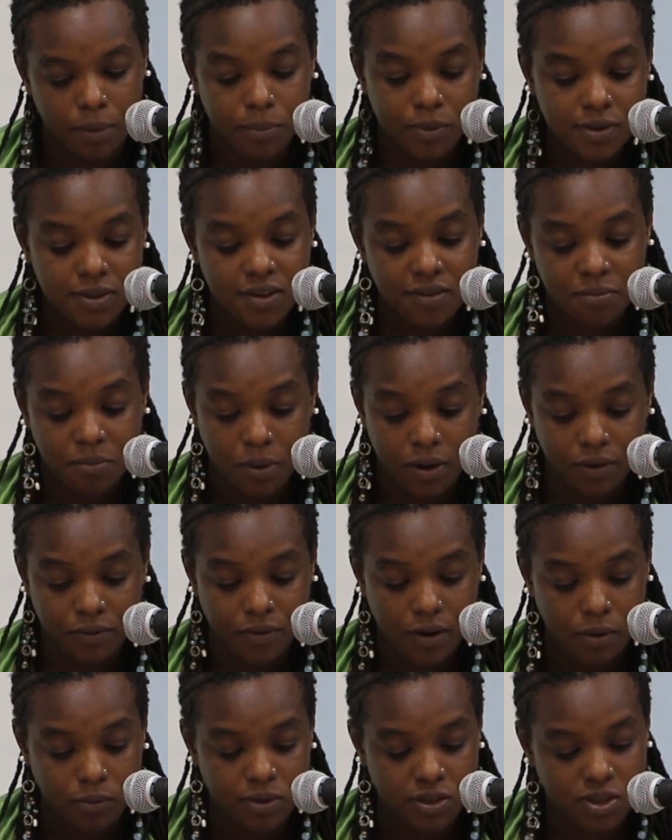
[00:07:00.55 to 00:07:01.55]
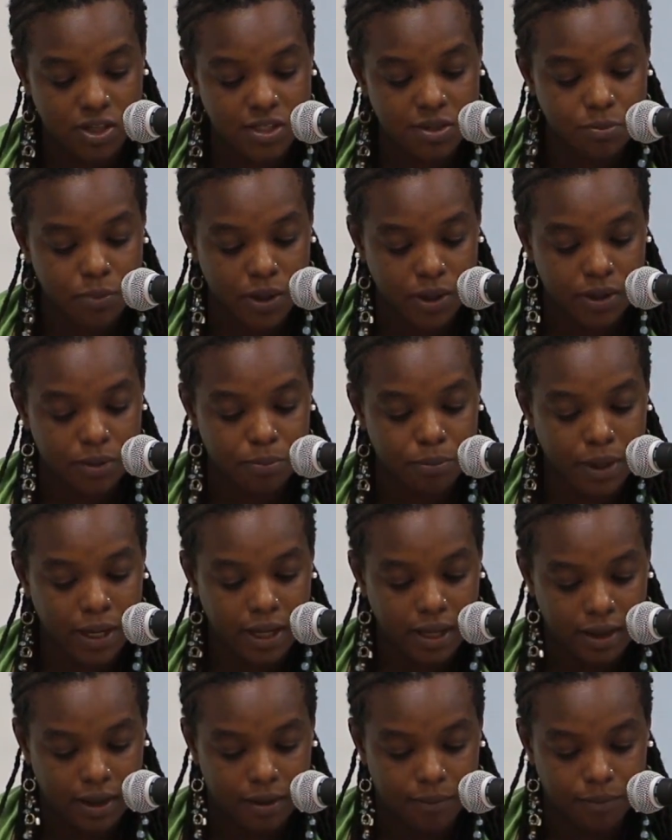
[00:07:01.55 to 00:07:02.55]
abusive boyfriend was just murdered
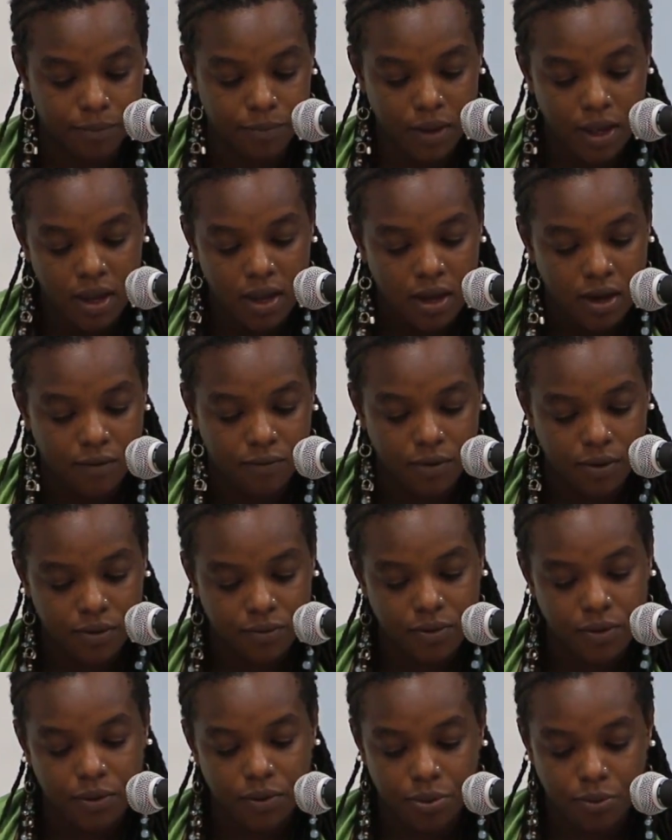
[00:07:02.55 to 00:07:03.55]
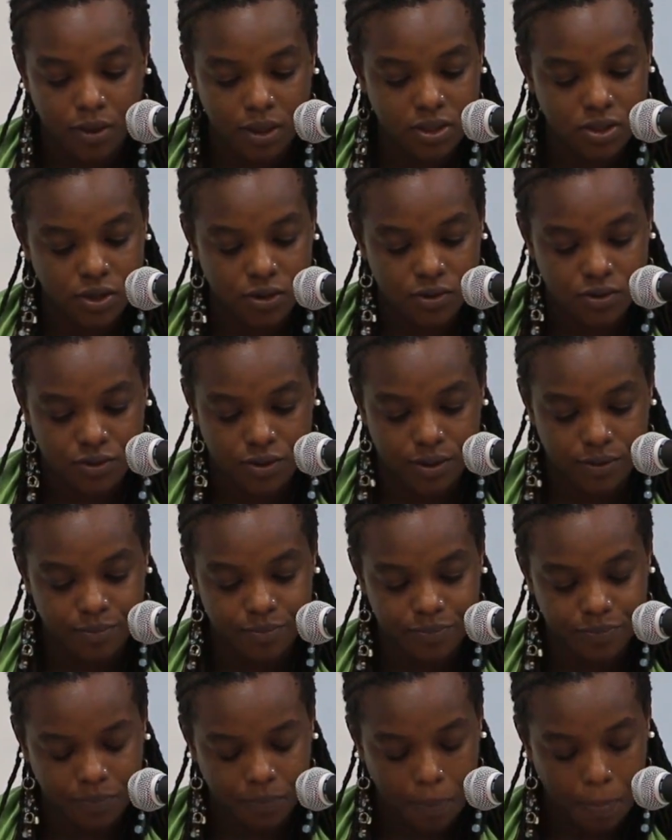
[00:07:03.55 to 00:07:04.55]
by him in front of her 3 children.
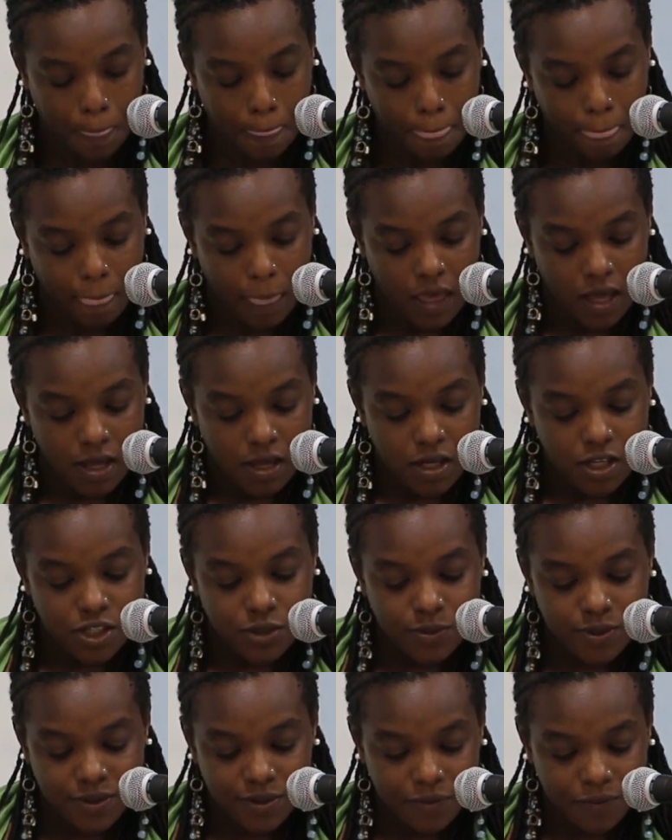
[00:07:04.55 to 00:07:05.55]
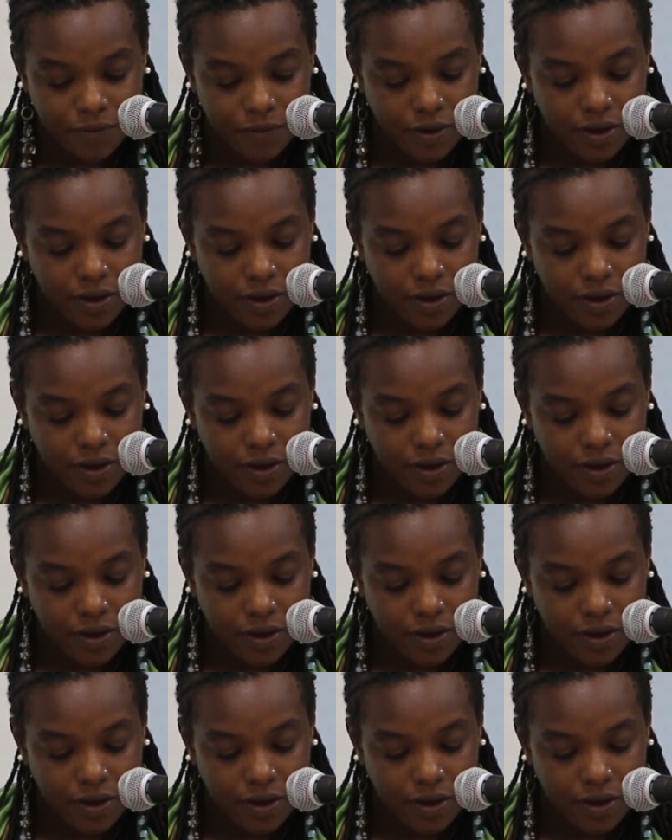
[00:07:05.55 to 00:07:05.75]
She was a